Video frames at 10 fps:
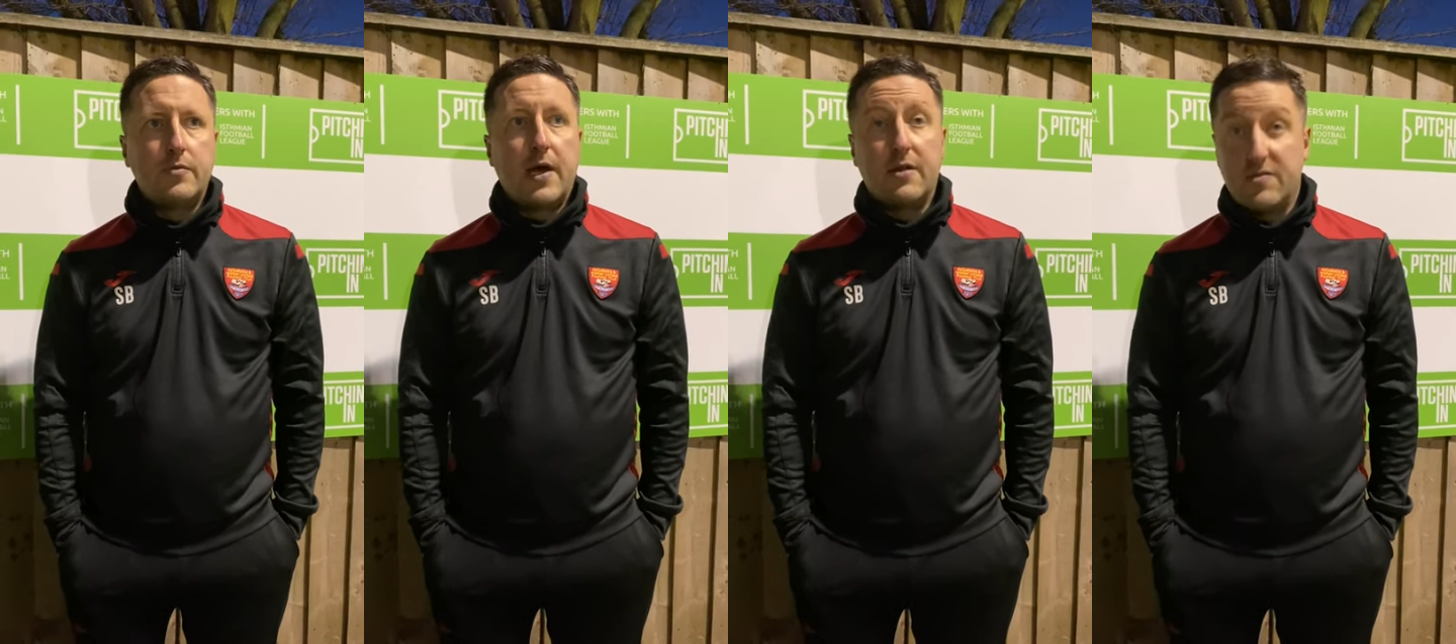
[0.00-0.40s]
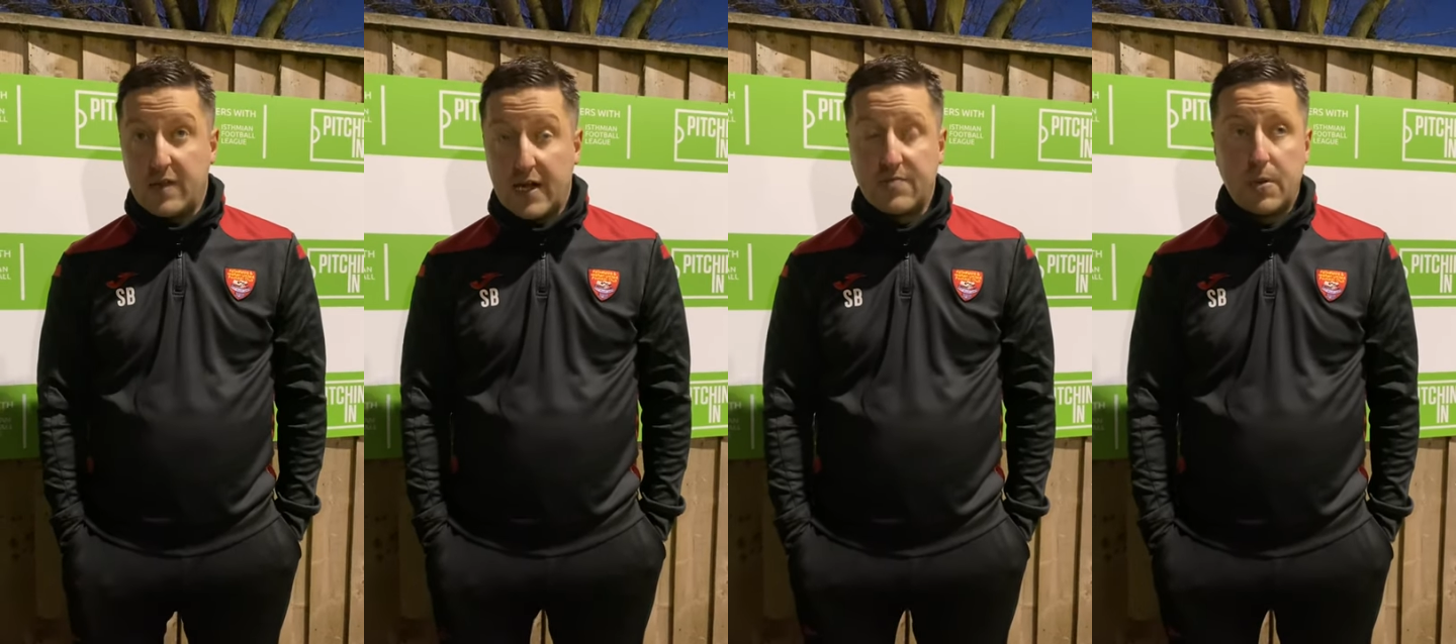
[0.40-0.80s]

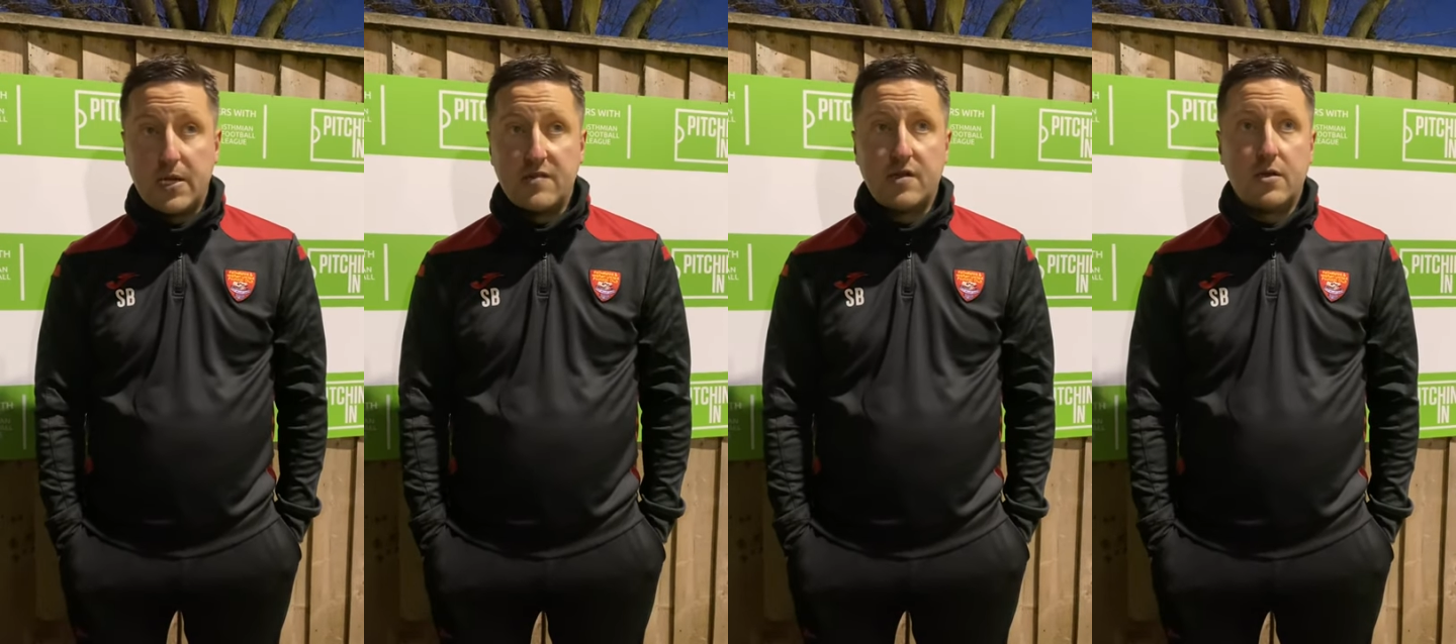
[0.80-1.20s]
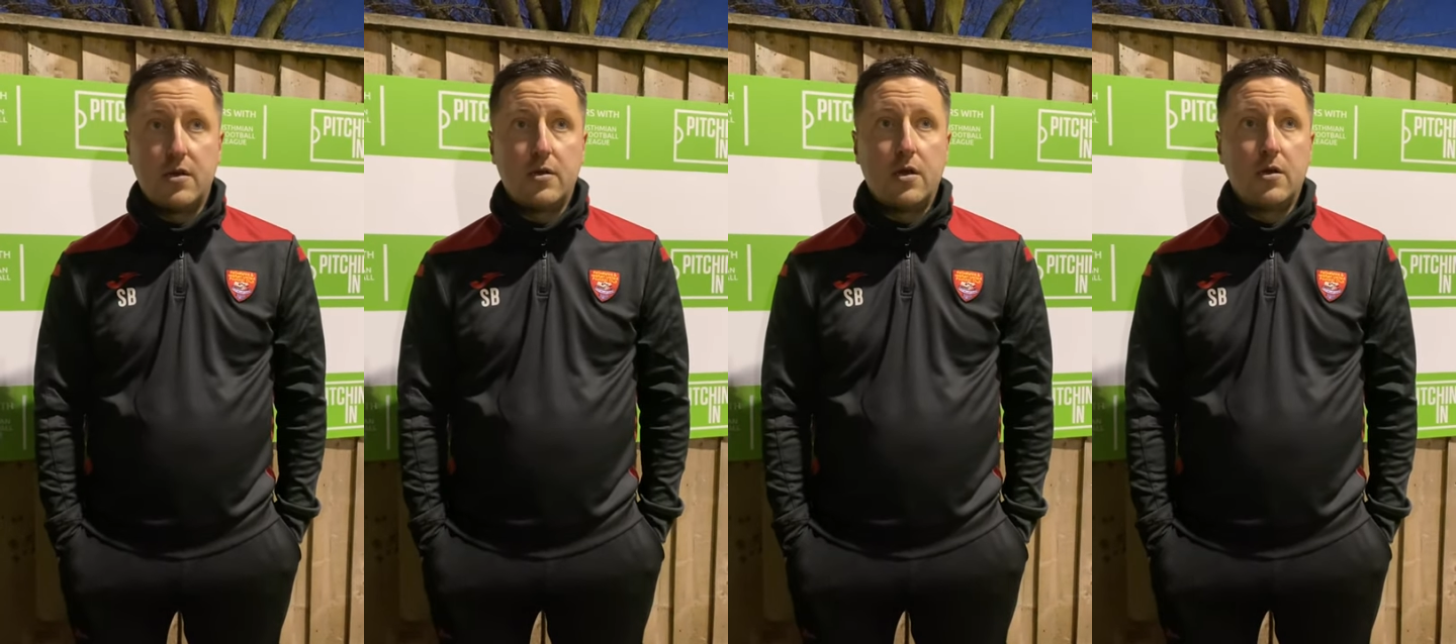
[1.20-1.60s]
that's pleasing,
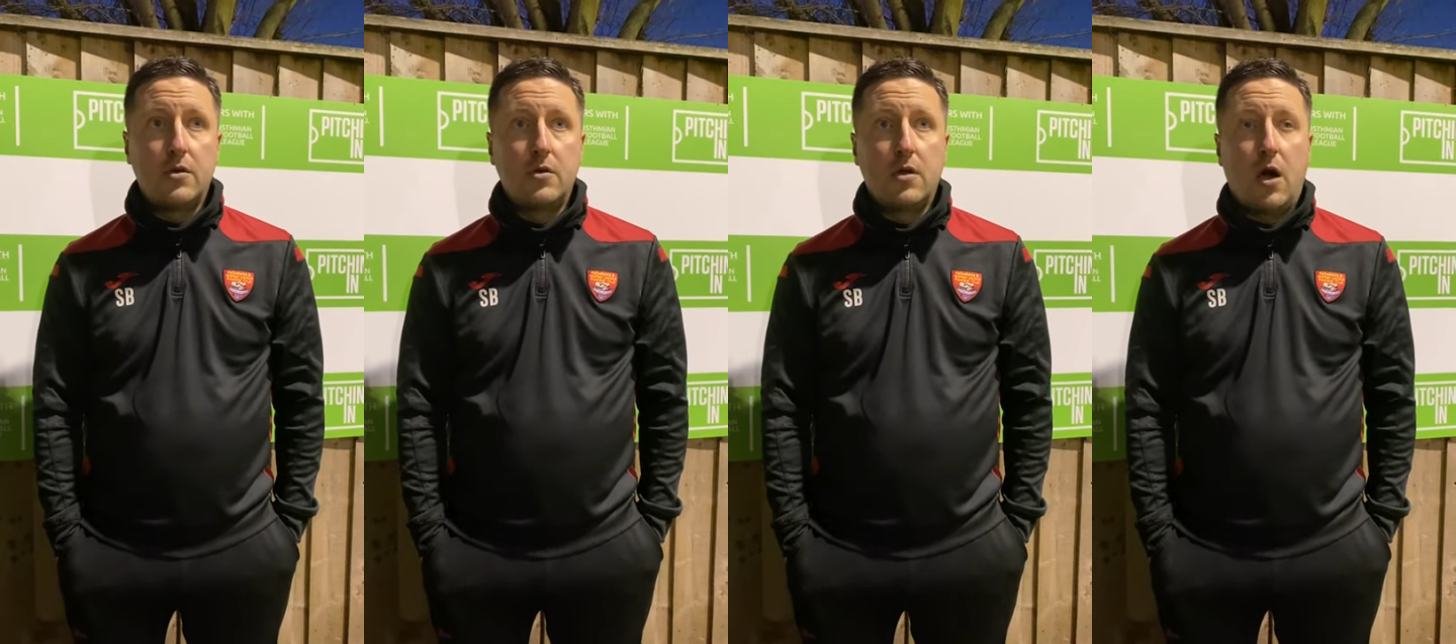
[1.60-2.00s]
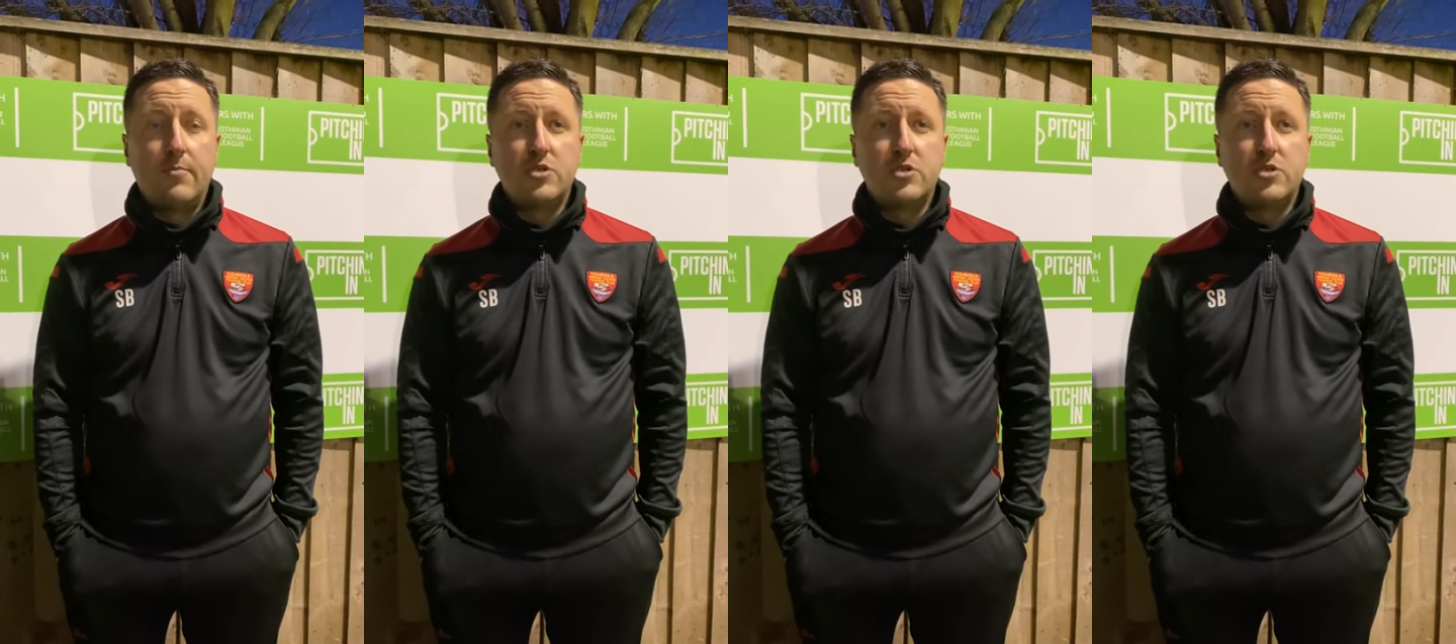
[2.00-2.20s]
and I'm